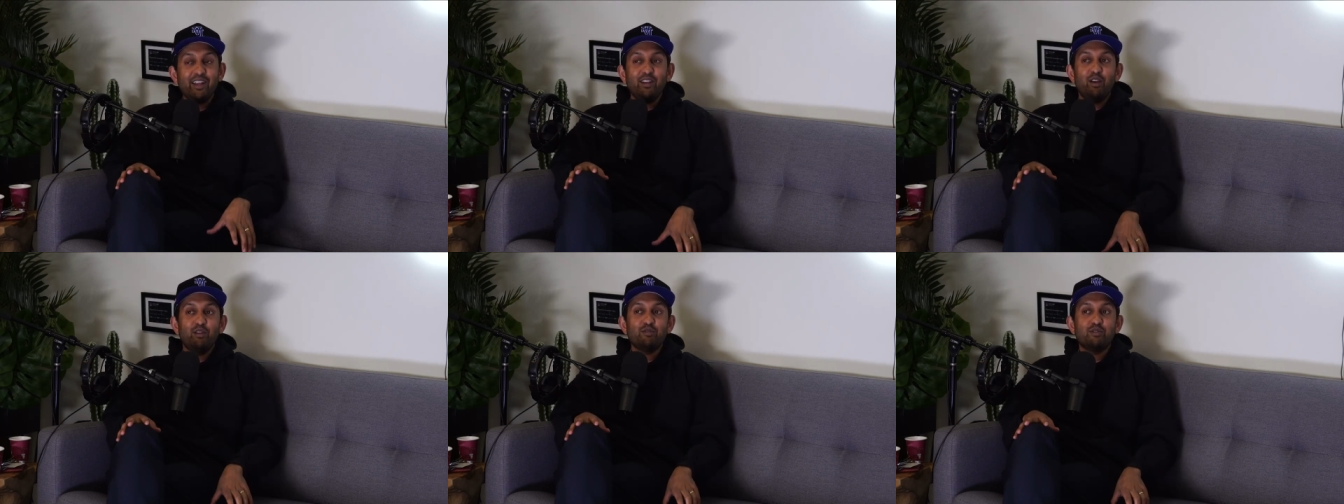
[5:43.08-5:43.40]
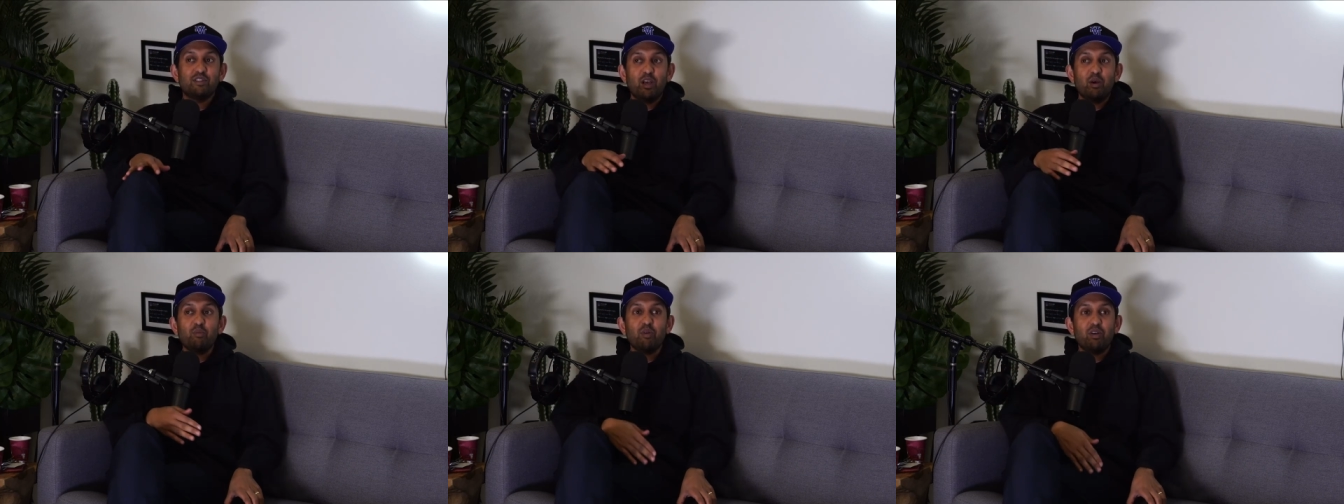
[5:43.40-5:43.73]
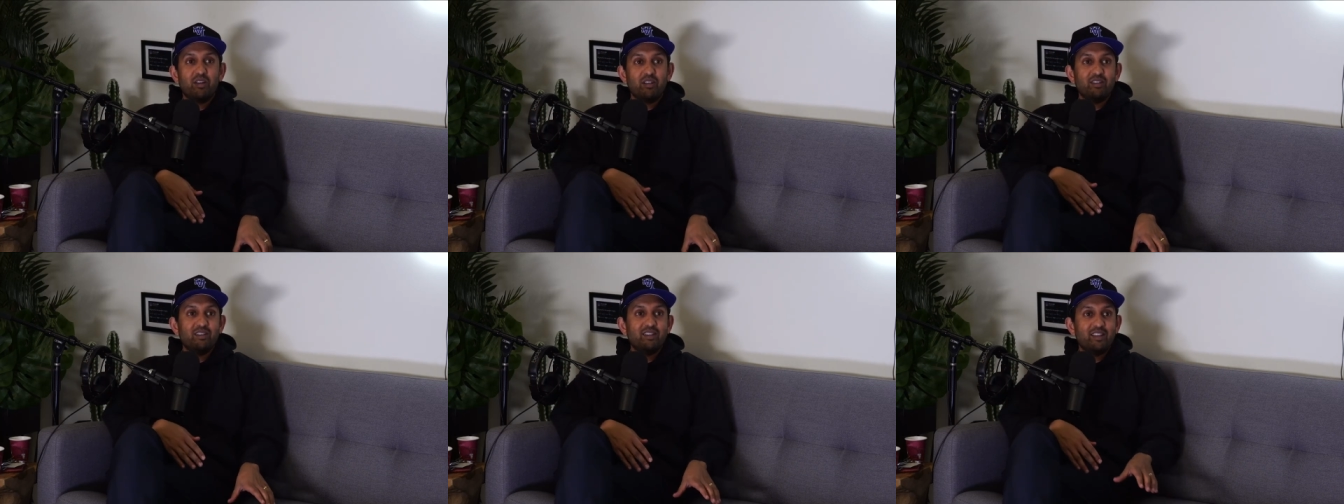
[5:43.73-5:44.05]
know
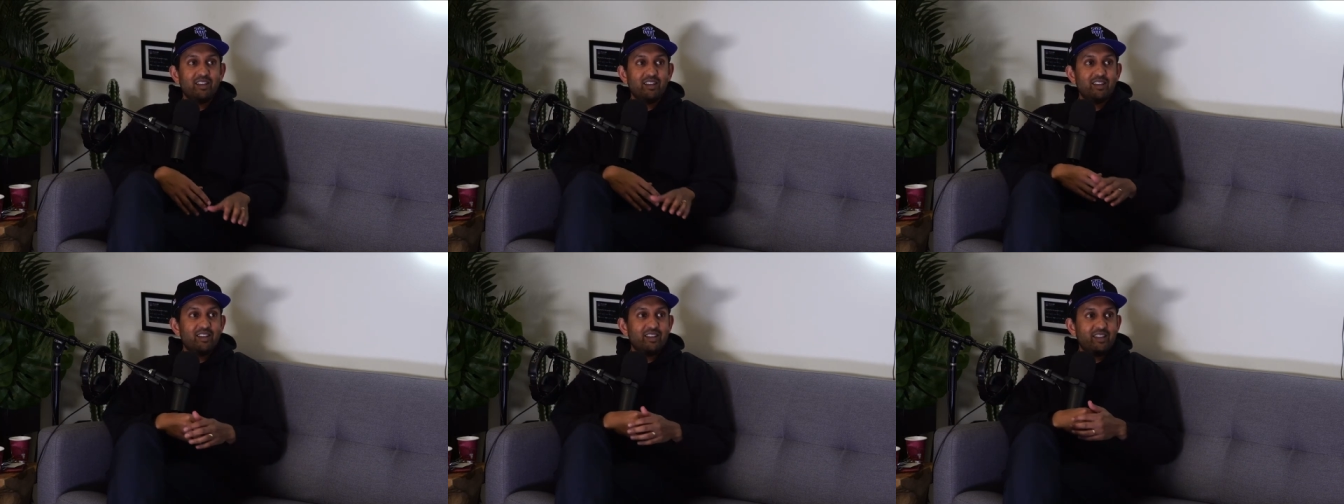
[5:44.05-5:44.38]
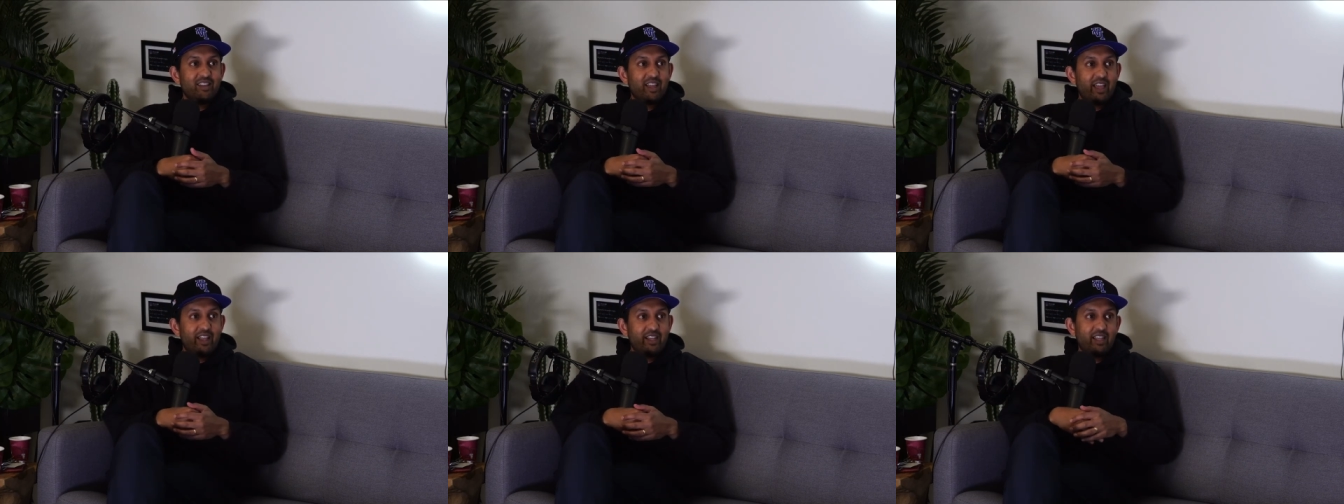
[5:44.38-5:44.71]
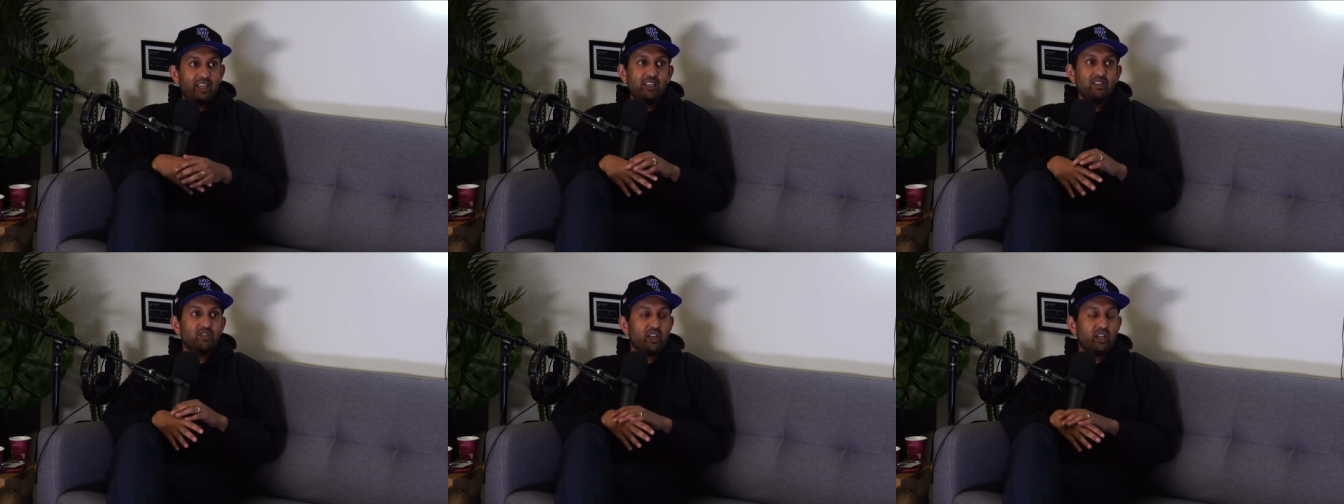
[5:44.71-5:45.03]
someone, and he
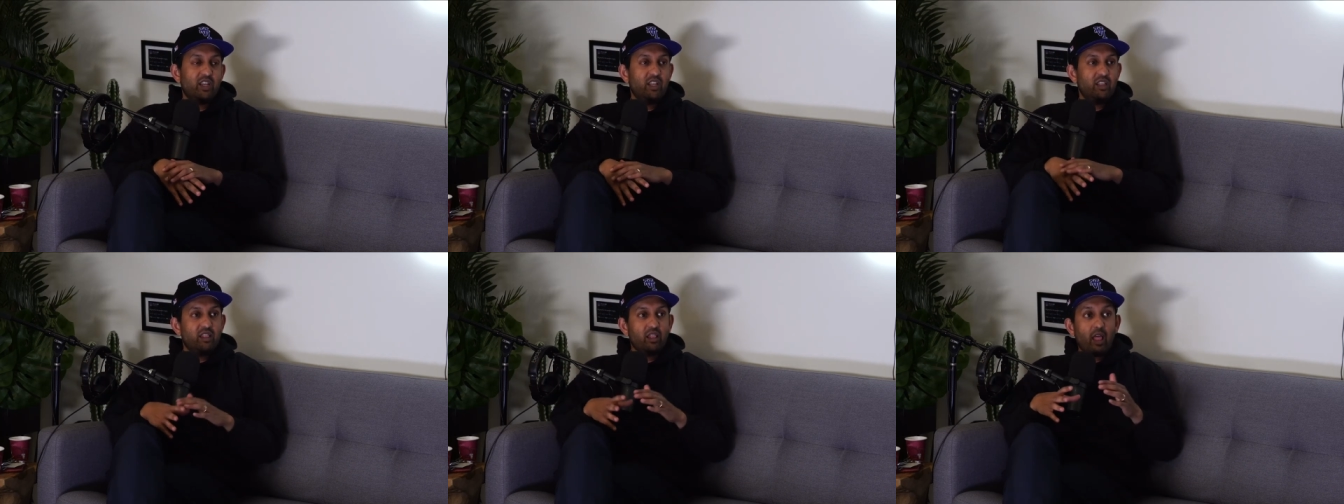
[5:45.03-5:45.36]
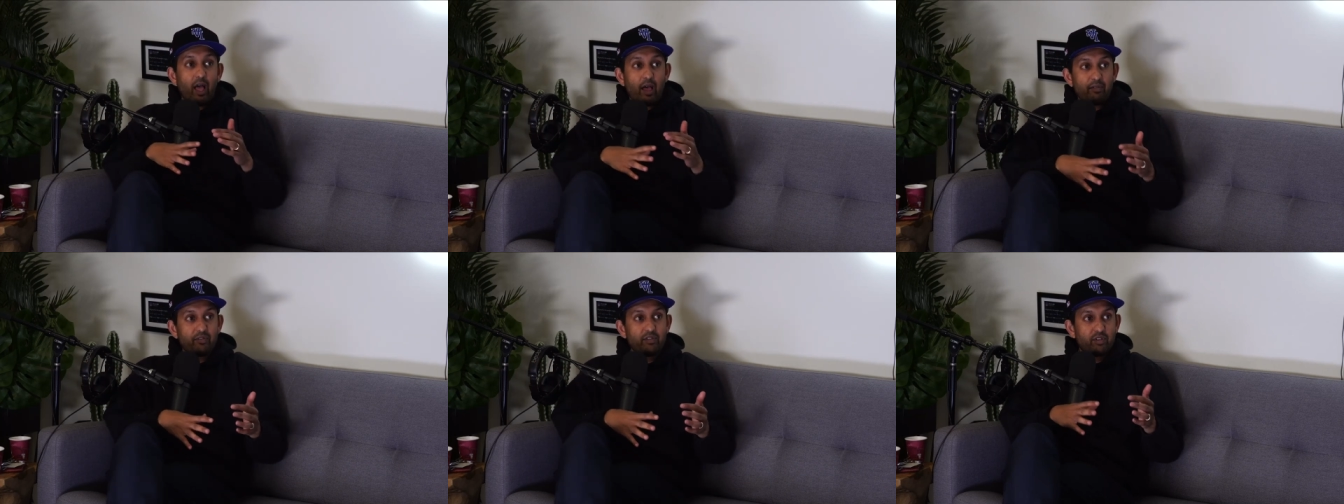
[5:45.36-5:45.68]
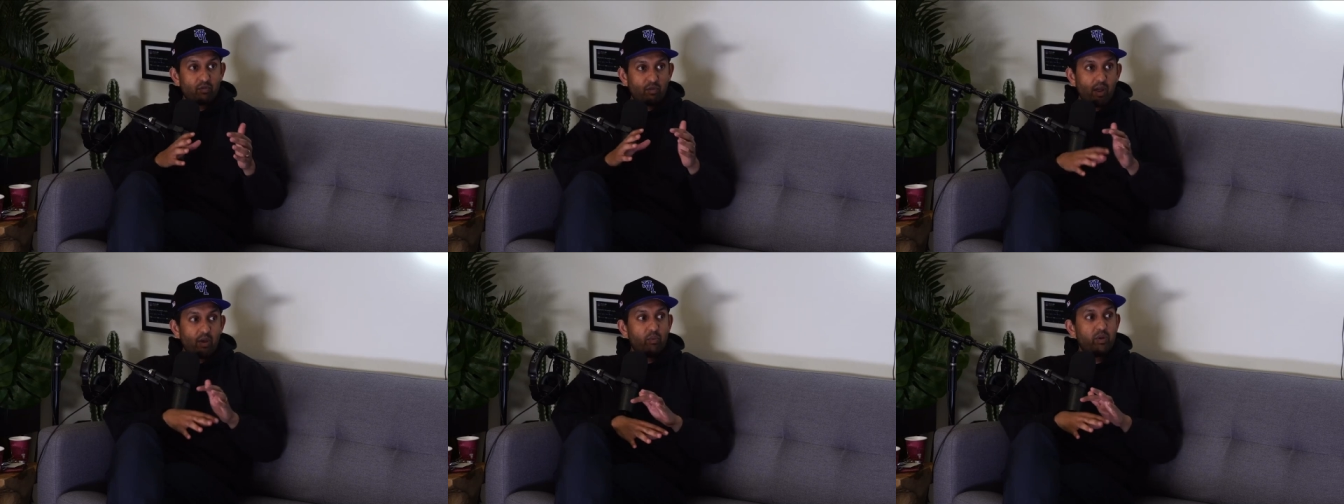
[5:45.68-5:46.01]
said he left
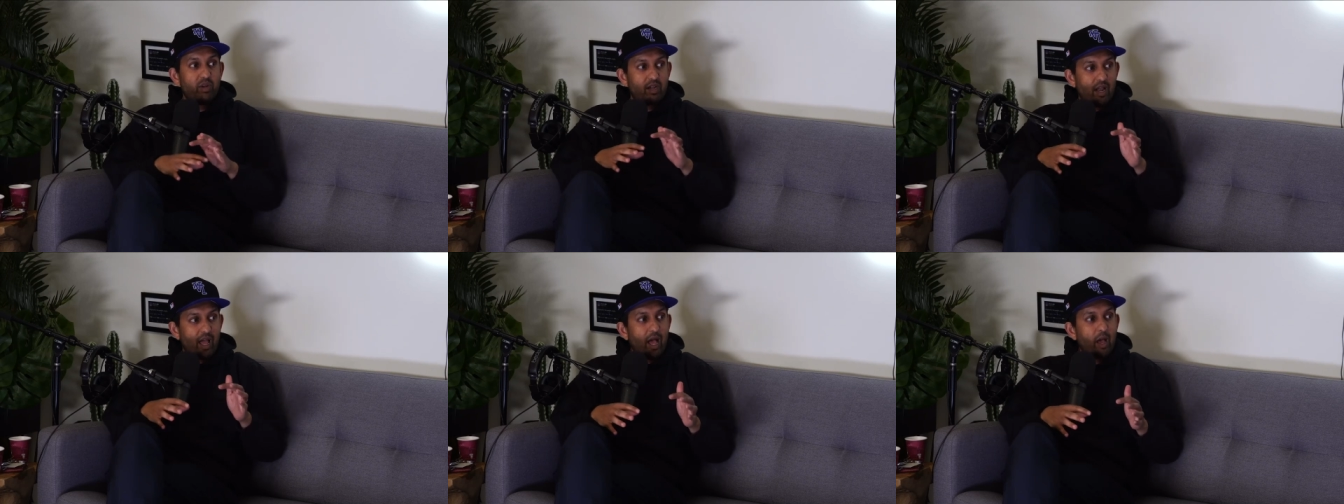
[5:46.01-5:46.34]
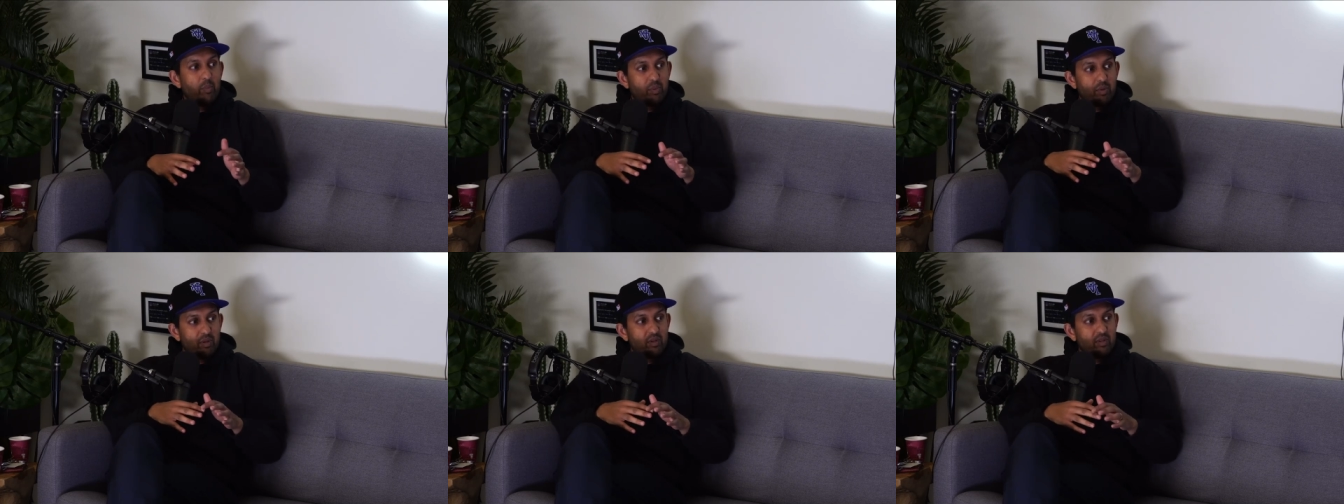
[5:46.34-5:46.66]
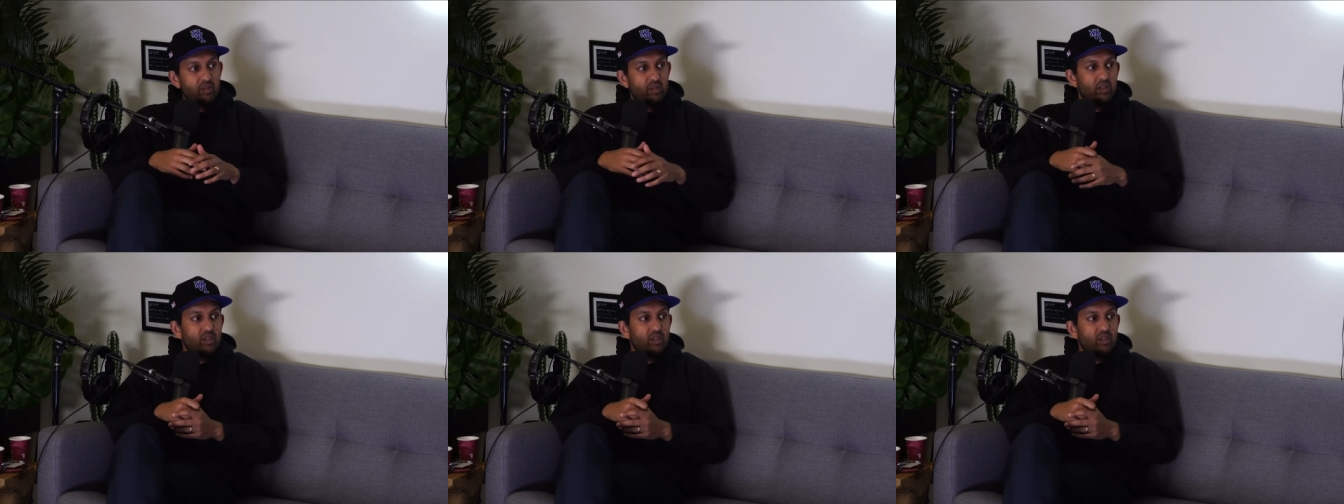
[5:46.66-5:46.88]
right when it happened,